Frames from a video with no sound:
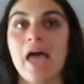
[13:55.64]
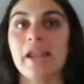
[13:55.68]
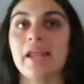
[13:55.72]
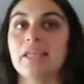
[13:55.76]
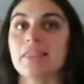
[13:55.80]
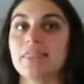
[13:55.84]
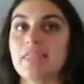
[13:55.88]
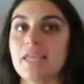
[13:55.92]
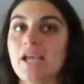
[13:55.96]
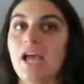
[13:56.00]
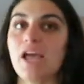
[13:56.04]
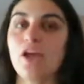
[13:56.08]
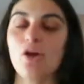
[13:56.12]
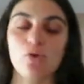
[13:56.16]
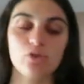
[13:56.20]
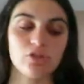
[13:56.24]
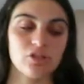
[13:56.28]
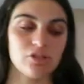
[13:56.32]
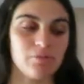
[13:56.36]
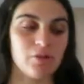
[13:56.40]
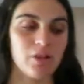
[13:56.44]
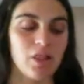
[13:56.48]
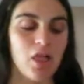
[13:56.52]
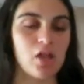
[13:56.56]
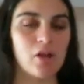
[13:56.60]
And I think I
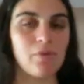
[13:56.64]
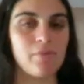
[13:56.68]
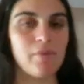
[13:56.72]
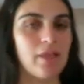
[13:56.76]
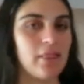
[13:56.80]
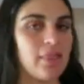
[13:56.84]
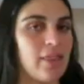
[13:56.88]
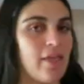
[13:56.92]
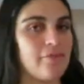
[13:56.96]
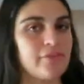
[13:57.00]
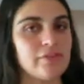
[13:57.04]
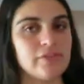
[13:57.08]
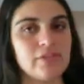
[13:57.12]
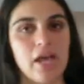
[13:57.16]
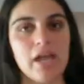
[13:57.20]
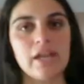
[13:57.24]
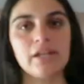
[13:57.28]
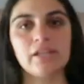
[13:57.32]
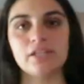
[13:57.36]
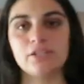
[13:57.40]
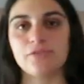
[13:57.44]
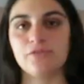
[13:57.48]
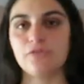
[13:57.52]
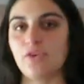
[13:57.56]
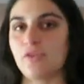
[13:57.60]
hold him a lot on my left
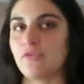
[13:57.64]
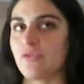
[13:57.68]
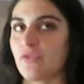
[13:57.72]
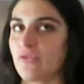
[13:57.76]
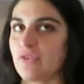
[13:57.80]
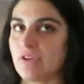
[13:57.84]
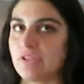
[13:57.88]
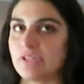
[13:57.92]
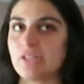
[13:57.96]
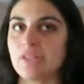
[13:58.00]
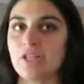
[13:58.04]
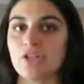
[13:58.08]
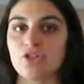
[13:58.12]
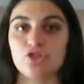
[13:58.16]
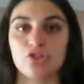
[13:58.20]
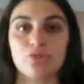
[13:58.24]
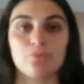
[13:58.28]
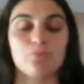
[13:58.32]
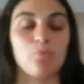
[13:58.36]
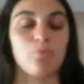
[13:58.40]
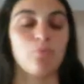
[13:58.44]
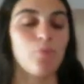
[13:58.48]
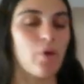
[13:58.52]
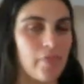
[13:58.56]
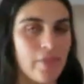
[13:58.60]
side because for whatever reason, that's
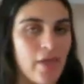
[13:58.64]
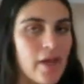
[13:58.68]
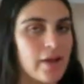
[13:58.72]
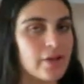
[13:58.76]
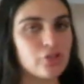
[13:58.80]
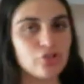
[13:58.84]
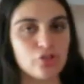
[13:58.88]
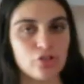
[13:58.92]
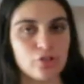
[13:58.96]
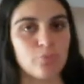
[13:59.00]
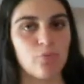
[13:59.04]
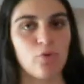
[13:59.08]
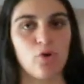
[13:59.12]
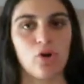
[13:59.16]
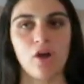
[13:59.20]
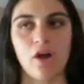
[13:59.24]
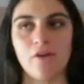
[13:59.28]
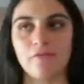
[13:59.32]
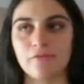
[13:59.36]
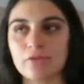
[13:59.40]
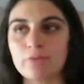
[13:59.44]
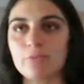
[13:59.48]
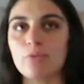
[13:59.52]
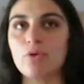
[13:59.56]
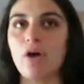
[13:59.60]
just what that is, just more
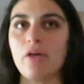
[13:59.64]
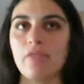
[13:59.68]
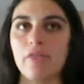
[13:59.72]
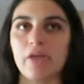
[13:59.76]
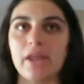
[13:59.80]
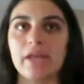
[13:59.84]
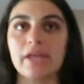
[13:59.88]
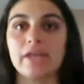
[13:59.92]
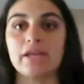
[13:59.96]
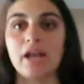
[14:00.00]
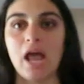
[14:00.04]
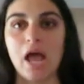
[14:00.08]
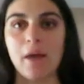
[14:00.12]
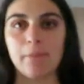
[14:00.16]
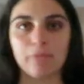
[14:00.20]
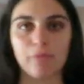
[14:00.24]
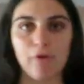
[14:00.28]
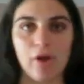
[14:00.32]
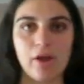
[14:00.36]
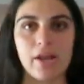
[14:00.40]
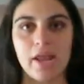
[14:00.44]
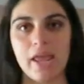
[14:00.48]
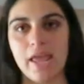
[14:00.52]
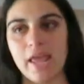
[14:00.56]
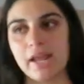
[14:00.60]
comfortable. And then I'm
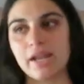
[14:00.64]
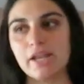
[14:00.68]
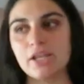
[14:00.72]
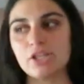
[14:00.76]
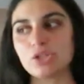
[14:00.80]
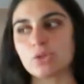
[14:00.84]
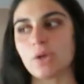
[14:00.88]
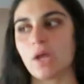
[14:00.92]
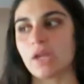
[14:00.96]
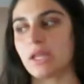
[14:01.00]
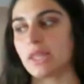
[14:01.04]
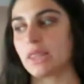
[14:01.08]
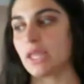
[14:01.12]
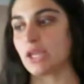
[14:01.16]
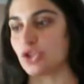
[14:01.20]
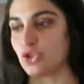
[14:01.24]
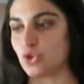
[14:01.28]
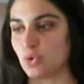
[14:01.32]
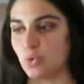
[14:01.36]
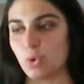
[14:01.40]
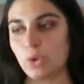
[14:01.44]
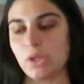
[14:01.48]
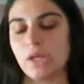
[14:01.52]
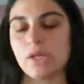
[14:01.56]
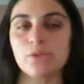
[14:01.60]
right-handed, so I can like
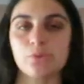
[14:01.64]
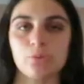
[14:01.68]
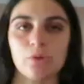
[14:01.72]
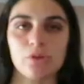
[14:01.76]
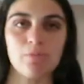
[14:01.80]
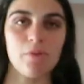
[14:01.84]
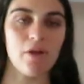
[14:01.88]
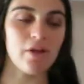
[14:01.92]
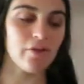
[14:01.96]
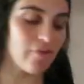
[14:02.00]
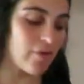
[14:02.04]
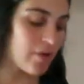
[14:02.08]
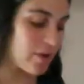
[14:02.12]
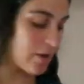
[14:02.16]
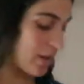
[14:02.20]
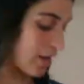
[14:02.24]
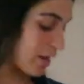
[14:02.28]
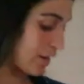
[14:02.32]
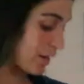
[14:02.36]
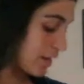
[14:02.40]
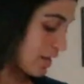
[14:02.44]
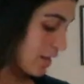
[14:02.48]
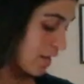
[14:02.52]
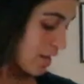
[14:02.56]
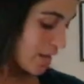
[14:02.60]
do things with my right
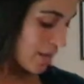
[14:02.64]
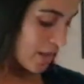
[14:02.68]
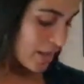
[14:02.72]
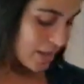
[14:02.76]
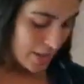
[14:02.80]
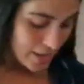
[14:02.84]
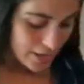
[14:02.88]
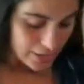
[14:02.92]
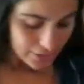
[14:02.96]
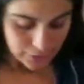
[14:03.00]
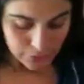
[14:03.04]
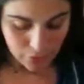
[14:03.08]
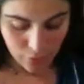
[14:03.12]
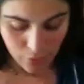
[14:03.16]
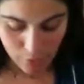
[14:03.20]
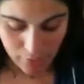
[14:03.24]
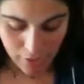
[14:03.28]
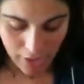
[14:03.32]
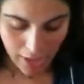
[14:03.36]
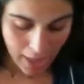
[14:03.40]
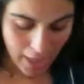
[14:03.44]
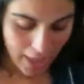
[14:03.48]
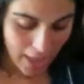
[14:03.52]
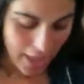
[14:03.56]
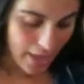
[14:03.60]
hand. It's
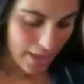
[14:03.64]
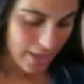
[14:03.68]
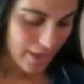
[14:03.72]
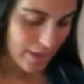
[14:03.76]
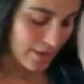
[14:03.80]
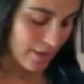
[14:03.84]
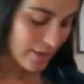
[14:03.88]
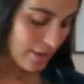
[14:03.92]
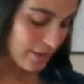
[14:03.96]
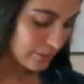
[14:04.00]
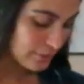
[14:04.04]
okay.